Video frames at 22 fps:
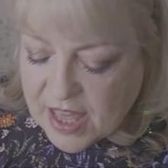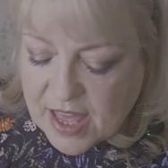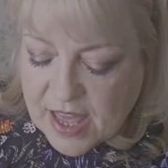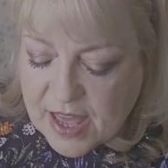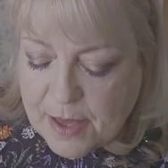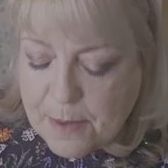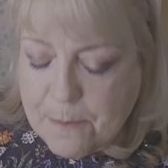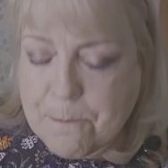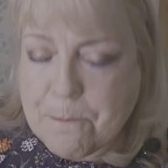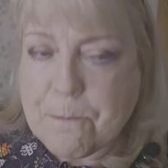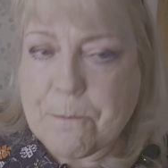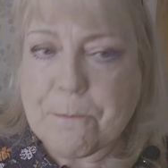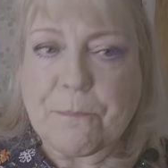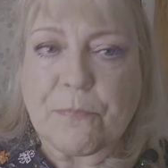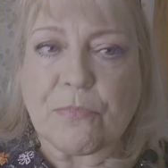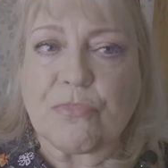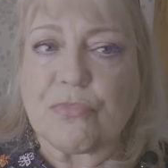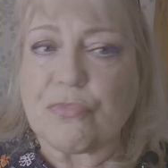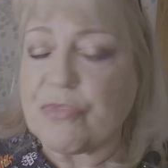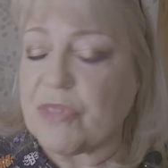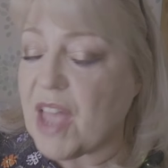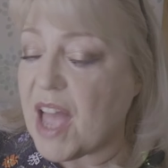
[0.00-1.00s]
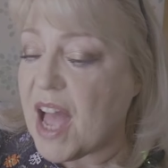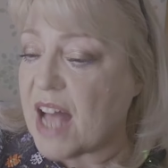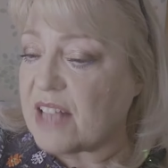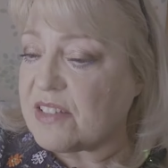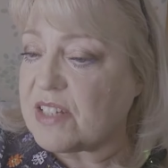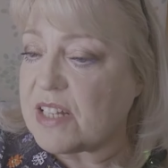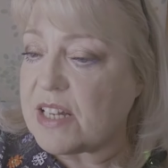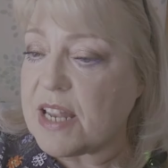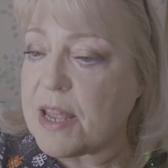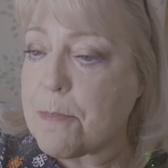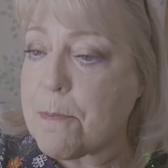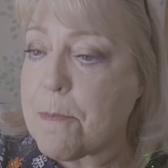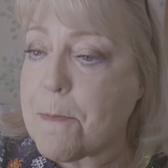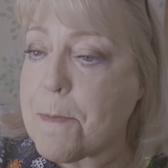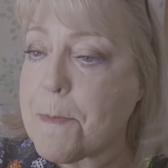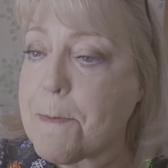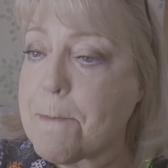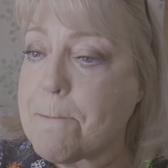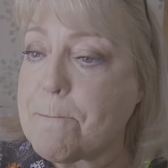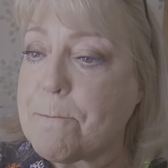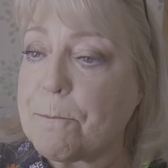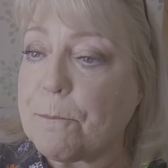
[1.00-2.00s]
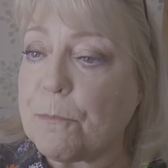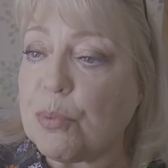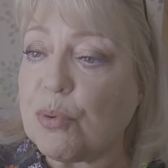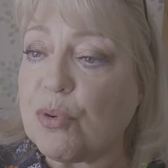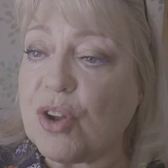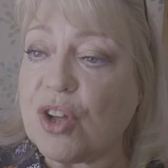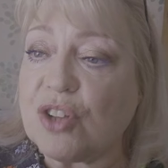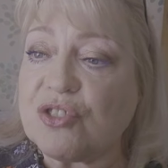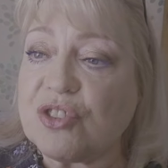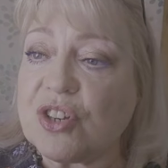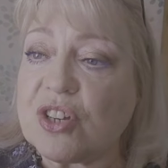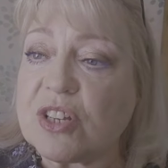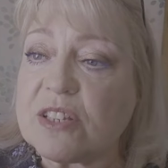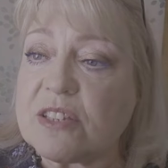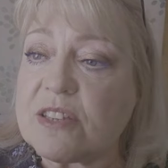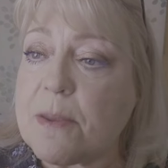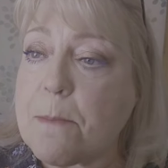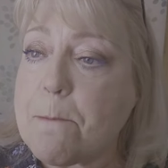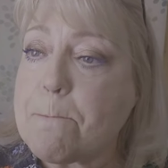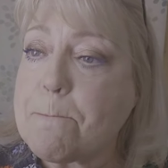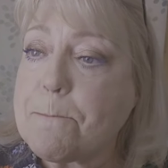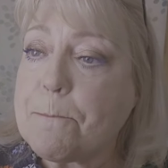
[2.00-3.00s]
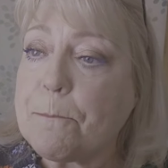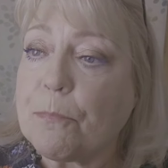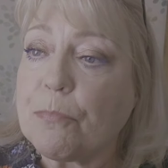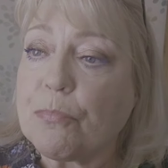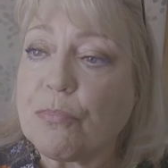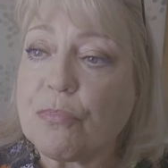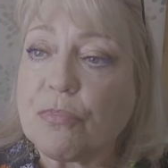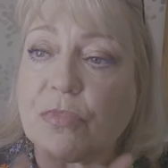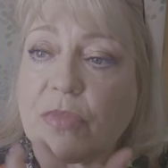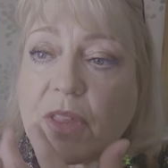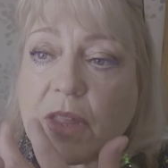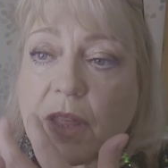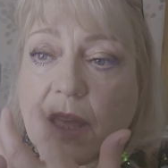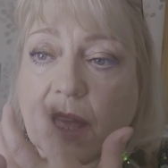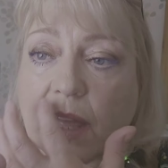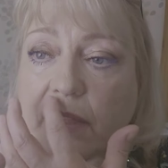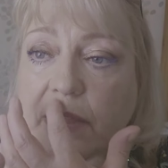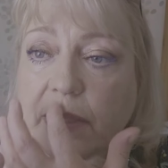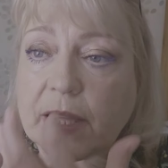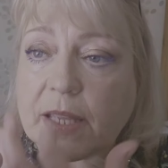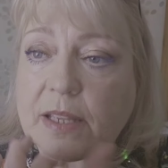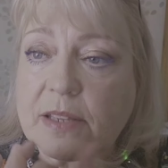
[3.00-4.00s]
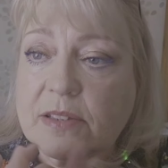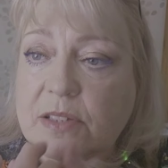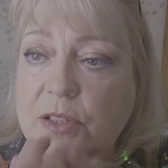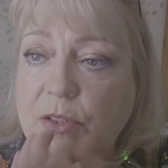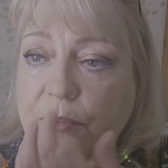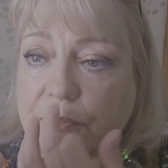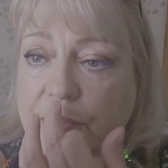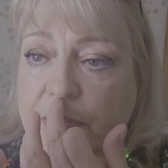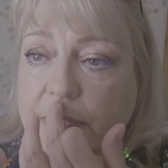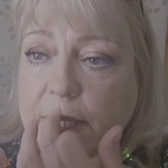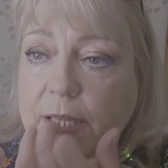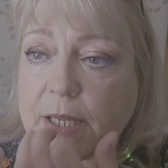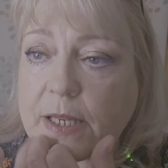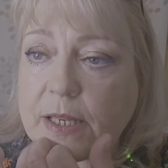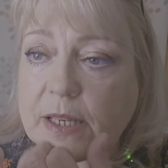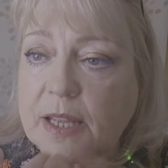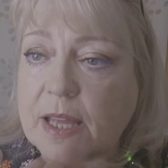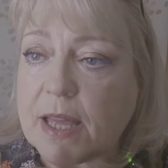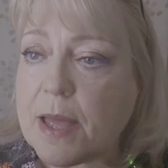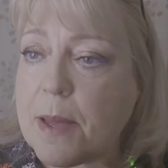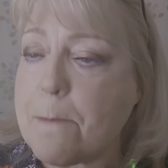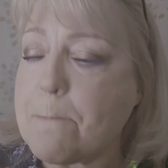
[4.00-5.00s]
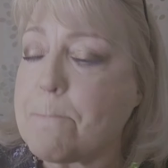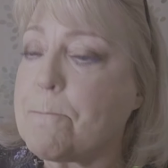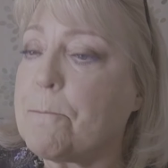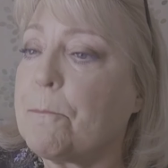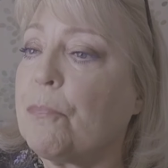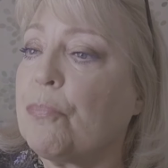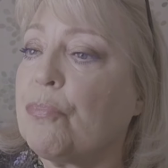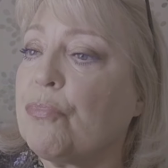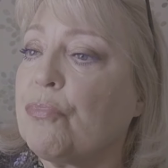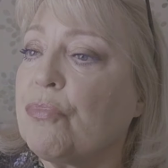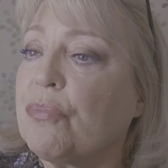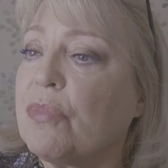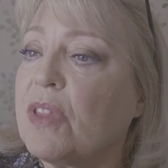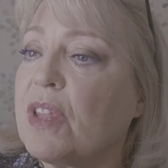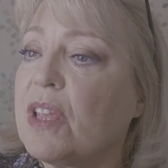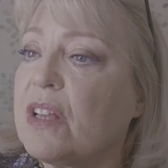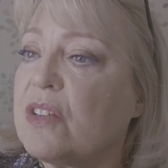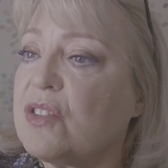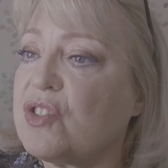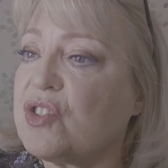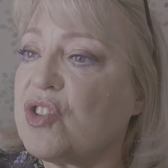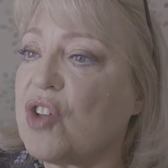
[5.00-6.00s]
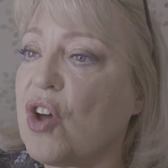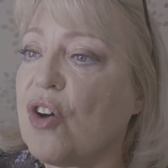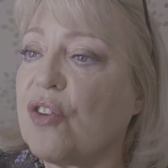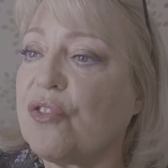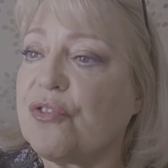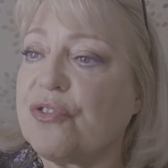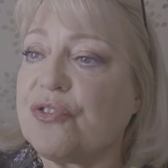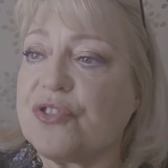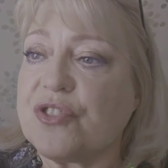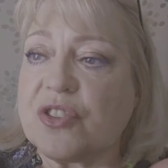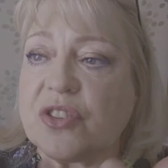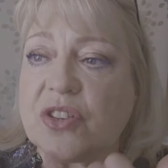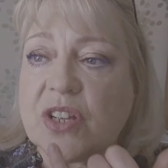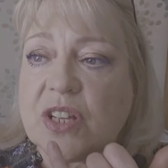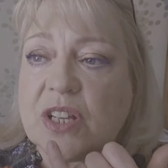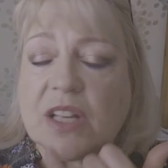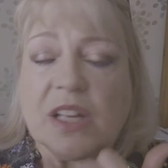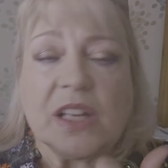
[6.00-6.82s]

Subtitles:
As a lip product, I think it's lovely and soft.